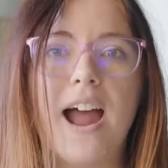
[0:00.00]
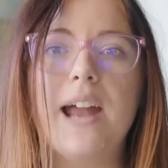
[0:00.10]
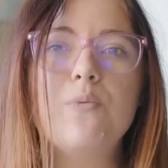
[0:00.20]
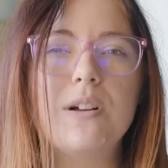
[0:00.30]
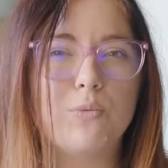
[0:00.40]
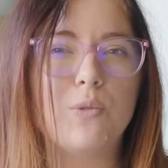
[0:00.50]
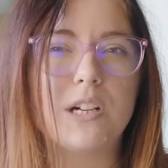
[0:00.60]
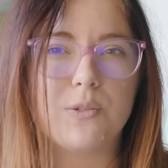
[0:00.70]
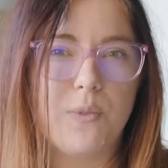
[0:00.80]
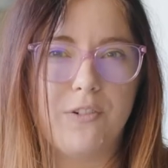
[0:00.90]
find what
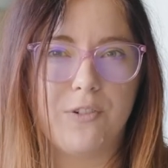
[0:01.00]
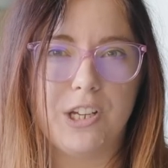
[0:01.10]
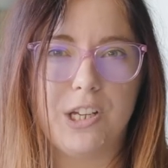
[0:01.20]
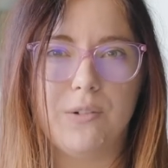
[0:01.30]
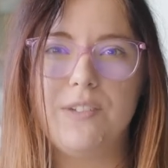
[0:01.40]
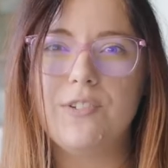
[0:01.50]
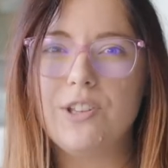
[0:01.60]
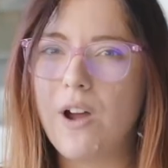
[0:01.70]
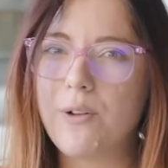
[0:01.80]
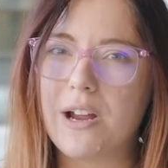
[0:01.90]
works well for you. Even
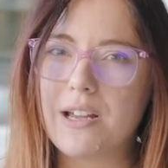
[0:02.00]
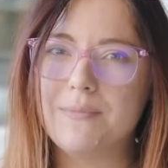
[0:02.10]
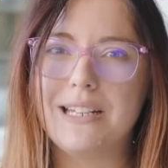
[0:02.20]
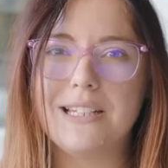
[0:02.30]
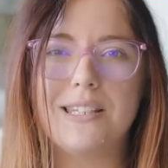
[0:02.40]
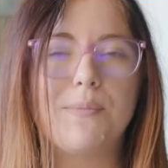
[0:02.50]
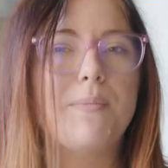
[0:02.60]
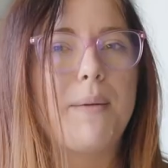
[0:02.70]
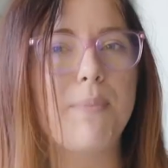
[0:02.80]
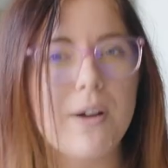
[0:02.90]
though I recommended some of
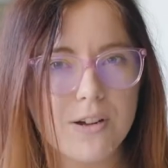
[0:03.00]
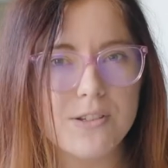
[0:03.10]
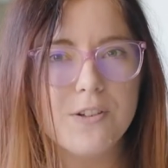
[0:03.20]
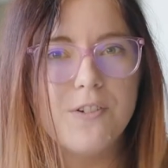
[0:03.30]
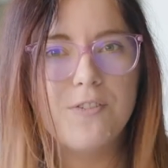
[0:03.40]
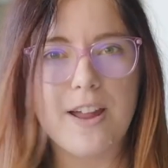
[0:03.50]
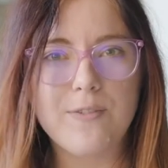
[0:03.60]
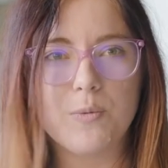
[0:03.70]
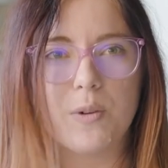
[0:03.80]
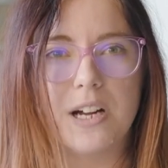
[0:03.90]
my personal
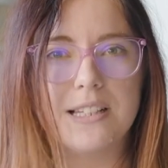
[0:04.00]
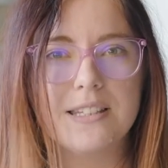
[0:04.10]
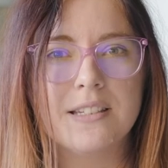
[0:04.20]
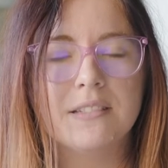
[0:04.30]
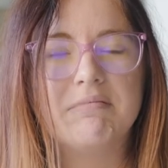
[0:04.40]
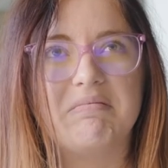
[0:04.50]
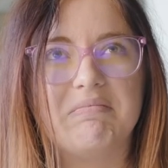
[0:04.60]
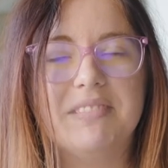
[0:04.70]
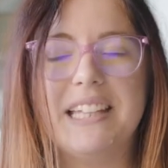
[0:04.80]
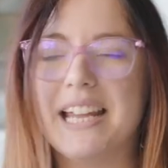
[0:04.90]
favorite ones,
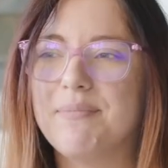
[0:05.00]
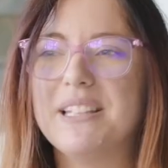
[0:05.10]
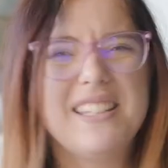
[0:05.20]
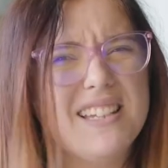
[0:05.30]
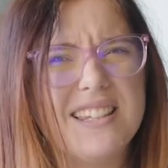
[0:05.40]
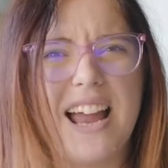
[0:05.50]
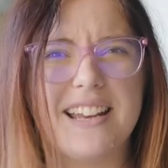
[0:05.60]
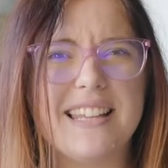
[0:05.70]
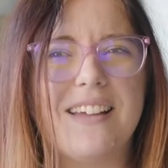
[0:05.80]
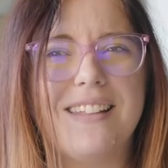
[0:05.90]
damn, this does kind
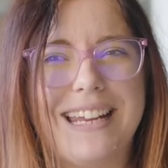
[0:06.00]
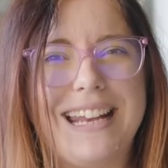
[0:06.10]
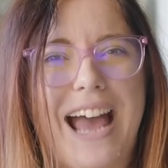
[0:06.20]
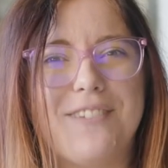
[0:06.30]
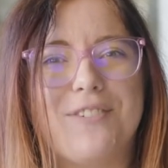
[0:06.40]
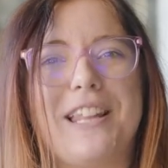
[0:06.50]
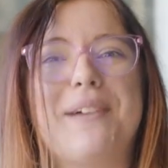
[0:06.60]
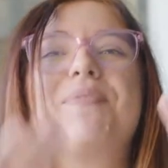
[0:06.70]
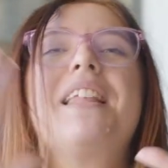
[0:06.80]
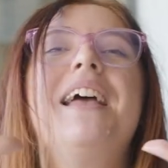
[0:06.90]
of sound like an ad for
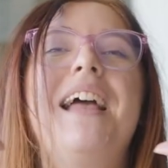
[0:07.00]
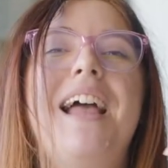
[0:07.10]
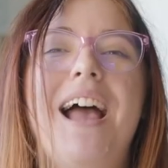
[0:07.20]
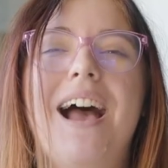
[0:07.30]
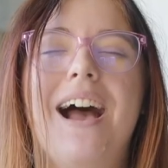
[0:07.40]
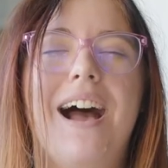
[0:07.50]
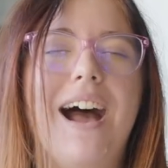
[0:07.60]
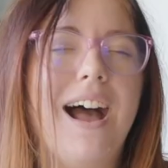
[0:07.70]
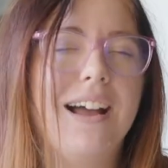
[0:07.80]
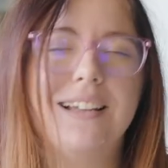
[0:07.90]
them.
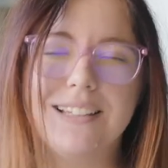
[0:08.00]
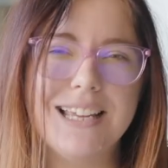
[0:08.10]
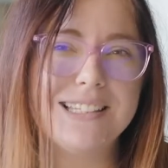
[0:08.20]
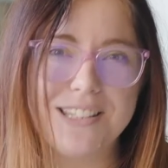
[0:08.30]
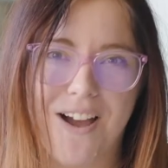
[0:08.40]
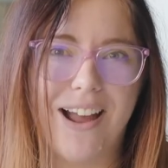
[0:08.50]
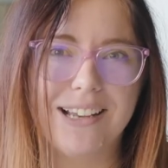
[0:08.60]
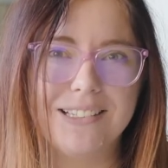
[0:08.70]
It's not.